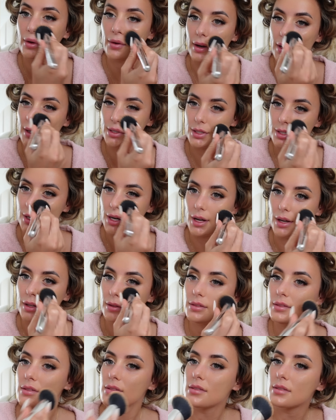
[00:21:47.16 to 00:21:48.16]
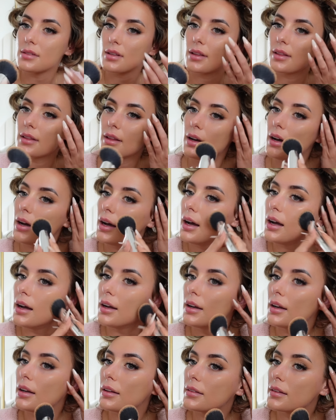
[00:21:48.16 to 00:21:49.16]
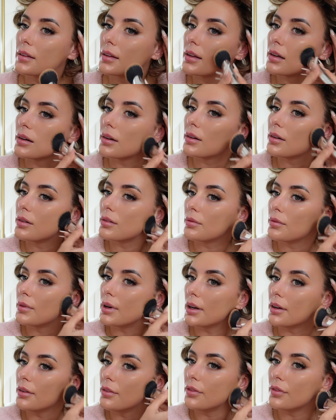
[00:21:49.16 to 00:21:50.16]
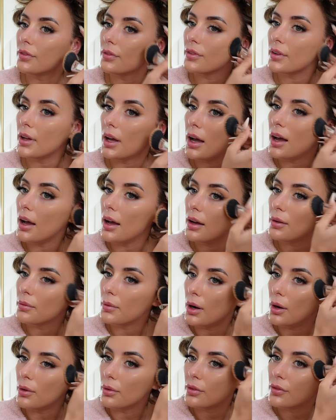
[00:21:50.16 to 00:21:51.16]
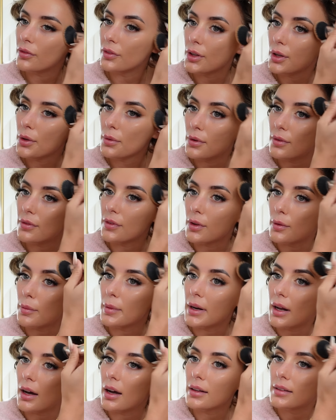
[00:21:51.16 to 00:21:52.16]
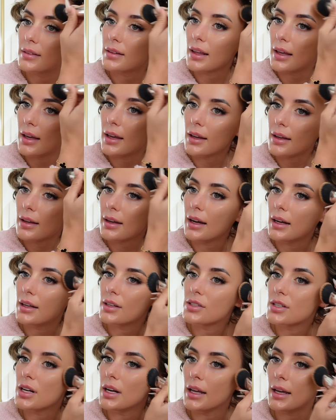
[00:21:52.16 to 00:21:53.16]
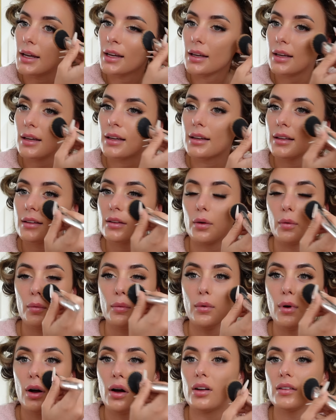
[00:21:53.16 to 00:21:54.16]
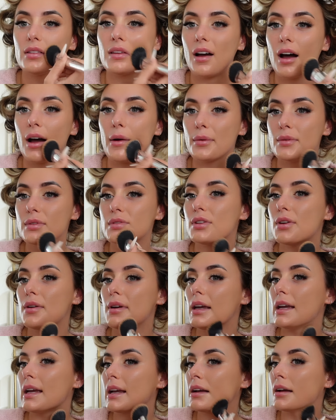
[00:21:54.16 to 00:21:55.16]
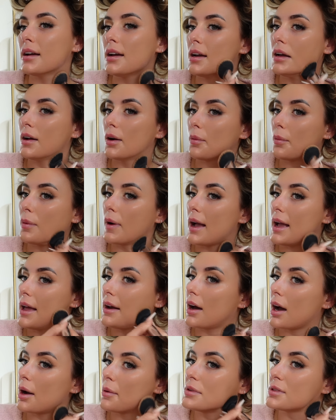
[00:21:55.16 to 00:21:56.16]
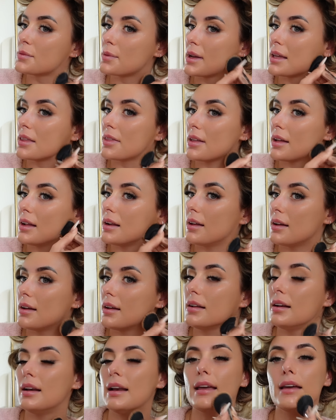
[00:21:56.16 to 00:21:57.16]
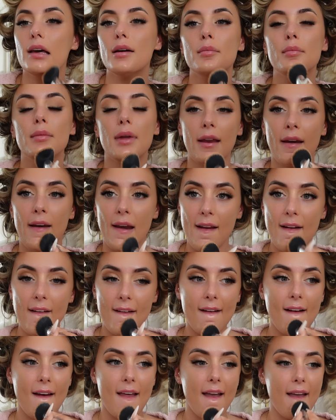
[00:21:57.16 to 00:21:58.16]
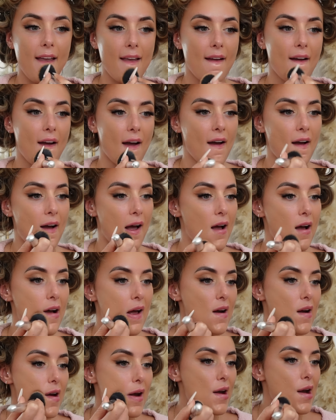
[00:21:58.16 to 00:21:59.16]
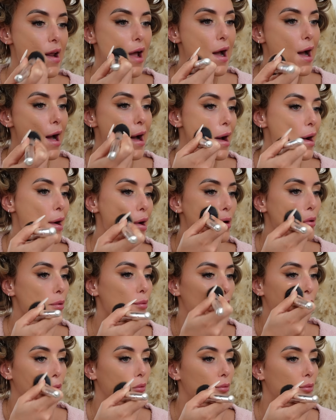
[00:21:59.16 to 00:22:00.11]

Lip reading: questions that a few of you have been asking actually is what I was doing when I was with Liam in Italy. Now,